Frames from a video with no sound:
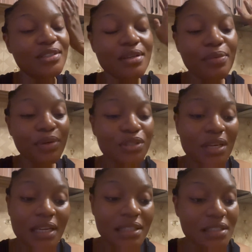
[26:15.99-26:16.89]
So I'm going to
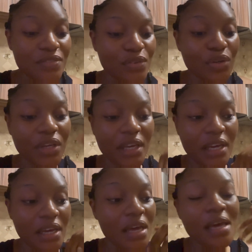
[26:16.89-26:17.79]
end this vlog
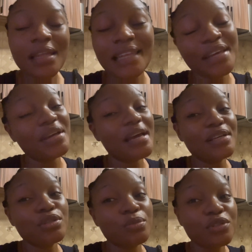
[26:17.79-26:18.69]
here. Thank you
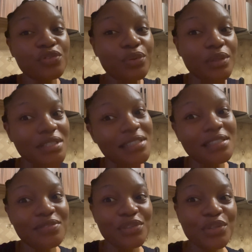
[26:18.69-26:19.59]
guys so much for watching
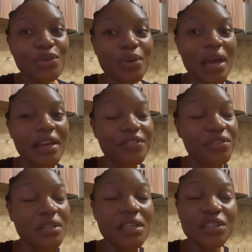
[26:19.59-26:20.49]
this video. And if
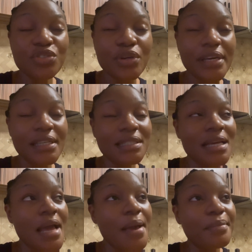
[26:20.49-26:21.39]
you did enjoy it,
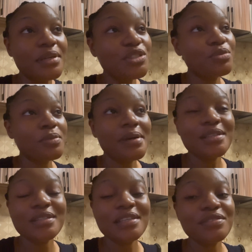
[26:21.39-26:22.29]
please remember
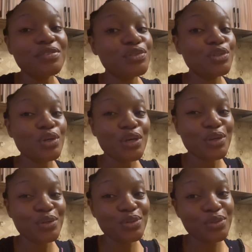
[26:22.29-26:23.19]
to give the video a
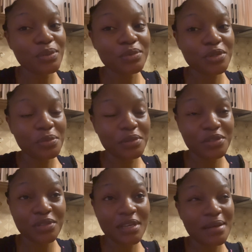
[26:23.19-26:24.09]
huge thumbs up and
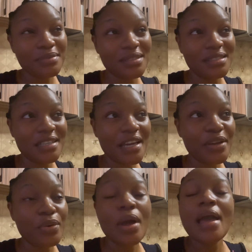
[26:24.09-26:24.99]
subscribe to the
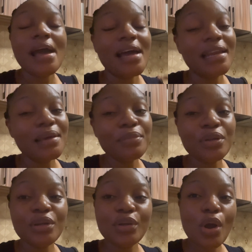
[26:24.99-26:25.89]
channel. And let me know
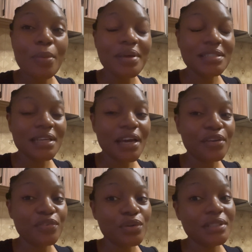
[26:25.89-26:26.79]
in the comments the kind
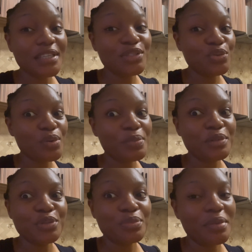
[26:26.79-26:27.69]
of content you want me
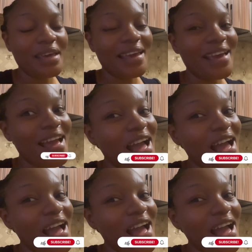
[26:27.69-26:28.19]
to make.